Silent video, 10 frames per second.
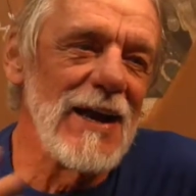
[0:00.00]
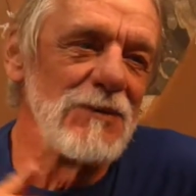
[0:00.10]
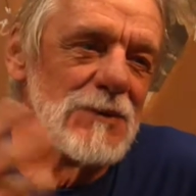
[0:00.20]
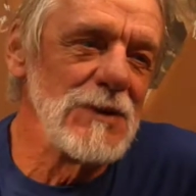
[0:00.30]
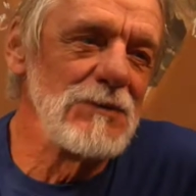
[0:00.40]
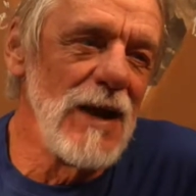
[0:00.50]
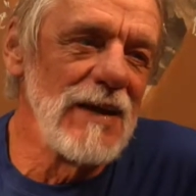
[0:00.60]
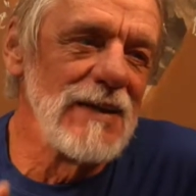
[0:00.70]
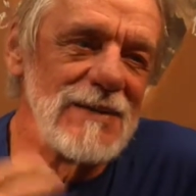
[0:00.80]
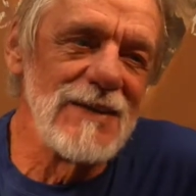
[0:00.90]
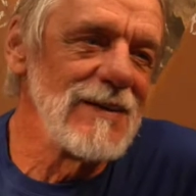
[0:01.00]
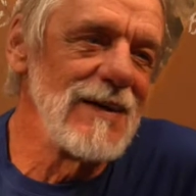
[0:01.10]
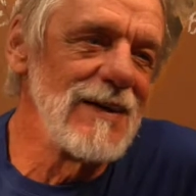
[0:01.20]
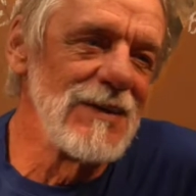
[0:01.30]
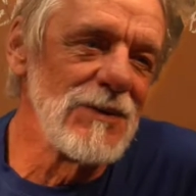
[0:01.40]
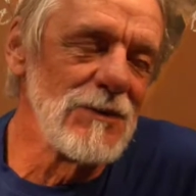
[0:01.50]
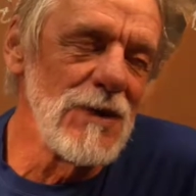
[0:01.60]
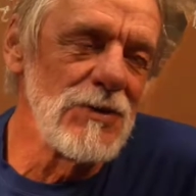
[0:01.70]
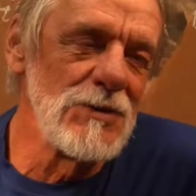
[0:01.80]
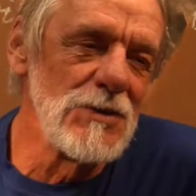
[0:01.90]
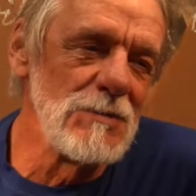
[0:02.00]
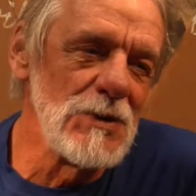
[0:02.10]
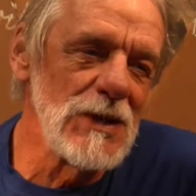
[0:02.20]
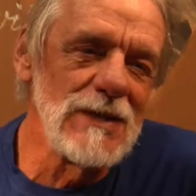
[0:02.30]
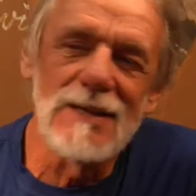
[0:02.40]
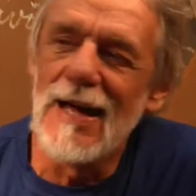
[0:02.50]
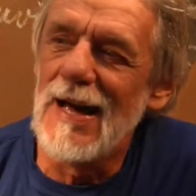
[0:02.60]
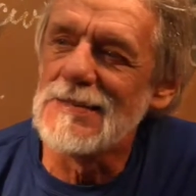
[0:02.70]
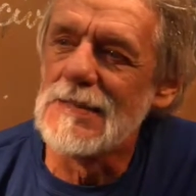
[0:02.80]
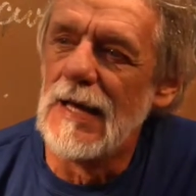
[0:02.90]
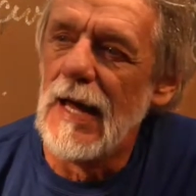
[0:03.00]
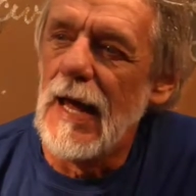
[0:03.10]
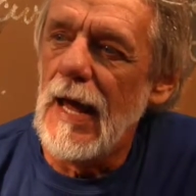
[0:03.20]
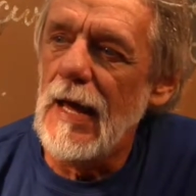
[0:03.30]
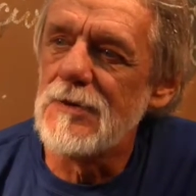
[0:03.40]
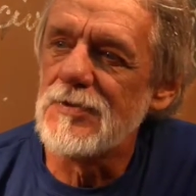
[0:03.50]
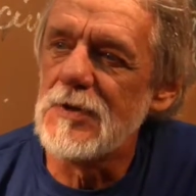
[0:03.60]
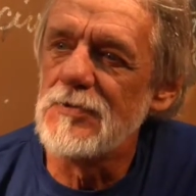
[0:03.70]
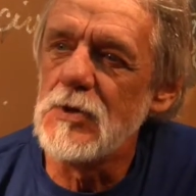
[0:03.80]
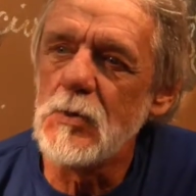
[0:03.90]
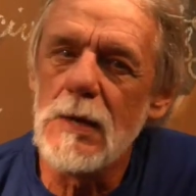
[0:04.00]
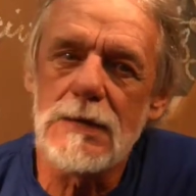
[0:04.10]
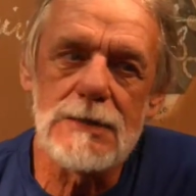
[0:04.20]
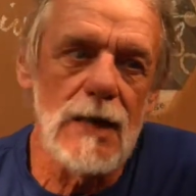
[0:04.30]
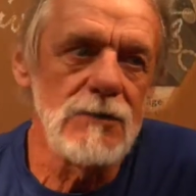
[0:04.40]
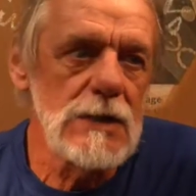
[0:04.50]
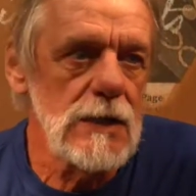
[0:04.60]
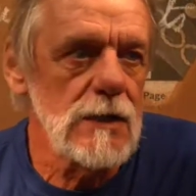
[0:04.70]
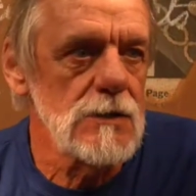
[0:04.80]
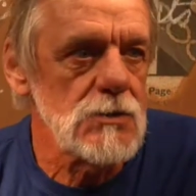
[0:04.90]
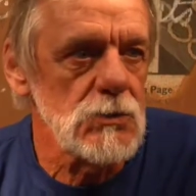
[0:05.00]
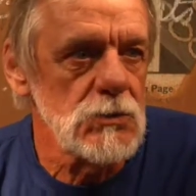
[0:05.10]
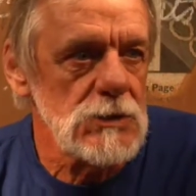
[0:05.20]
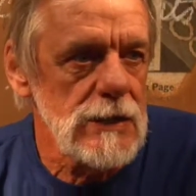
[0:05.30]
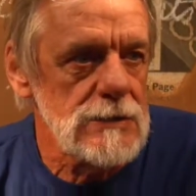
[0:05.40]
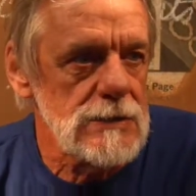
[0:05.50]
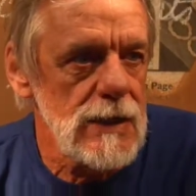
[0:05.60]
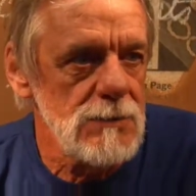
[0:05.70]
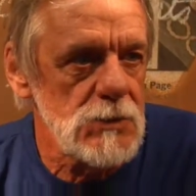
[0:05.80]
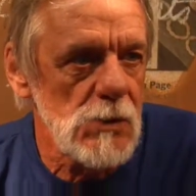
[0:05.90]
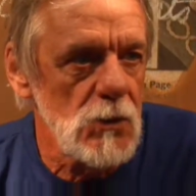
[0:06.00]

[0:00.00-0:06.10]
I we read it, uh, read through the book in class, and for a few weeks, every kid in the school changed his name to